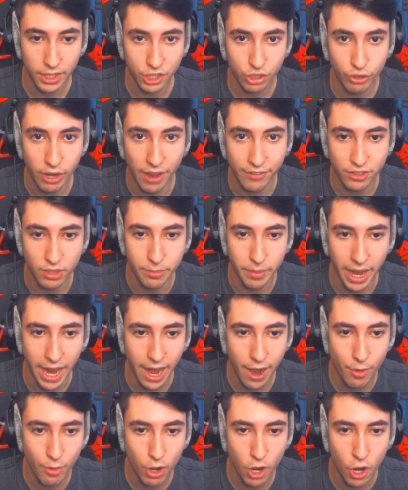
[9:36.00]
Let's craft some
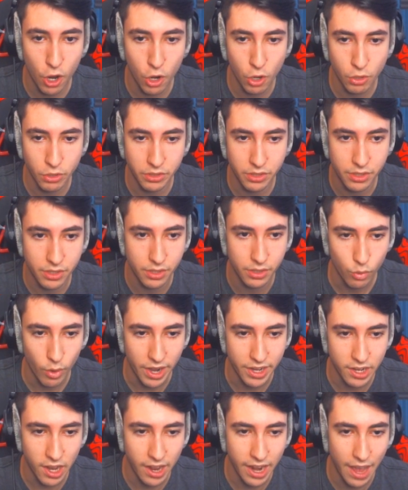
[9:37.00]
arrows. Do
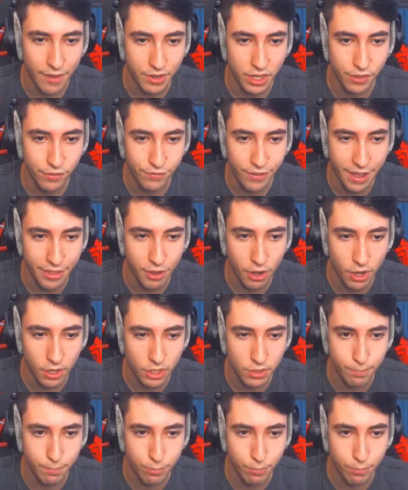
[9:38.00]
I not have any feathers?